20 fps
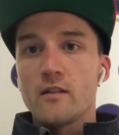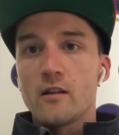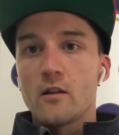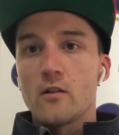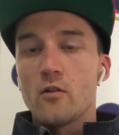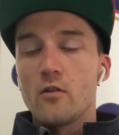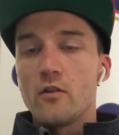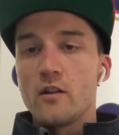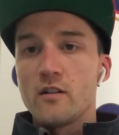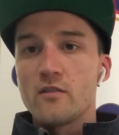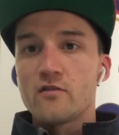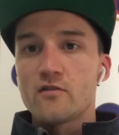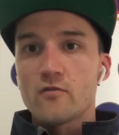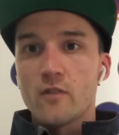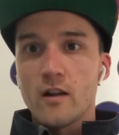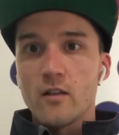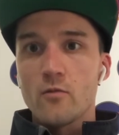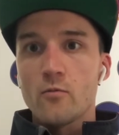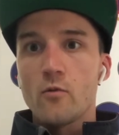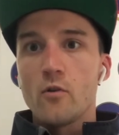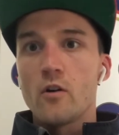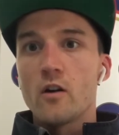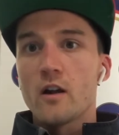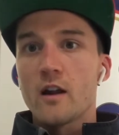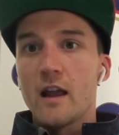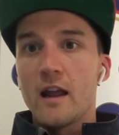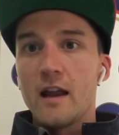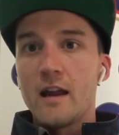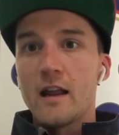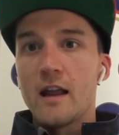including strength work,
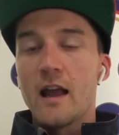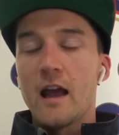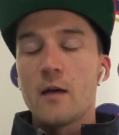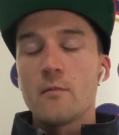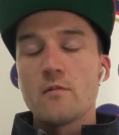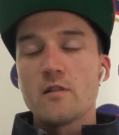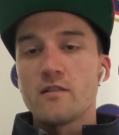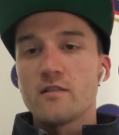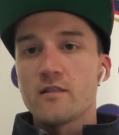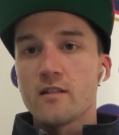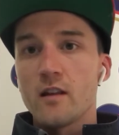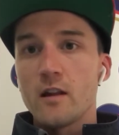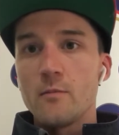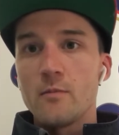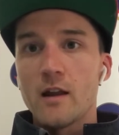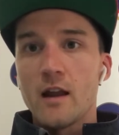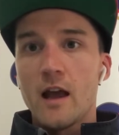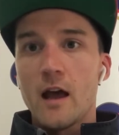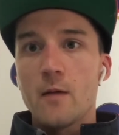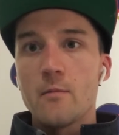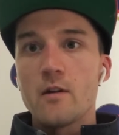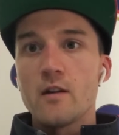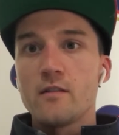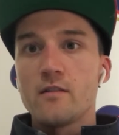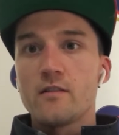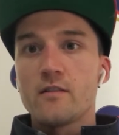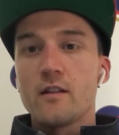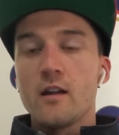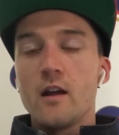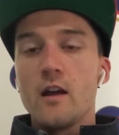eating habits, sleeping habits,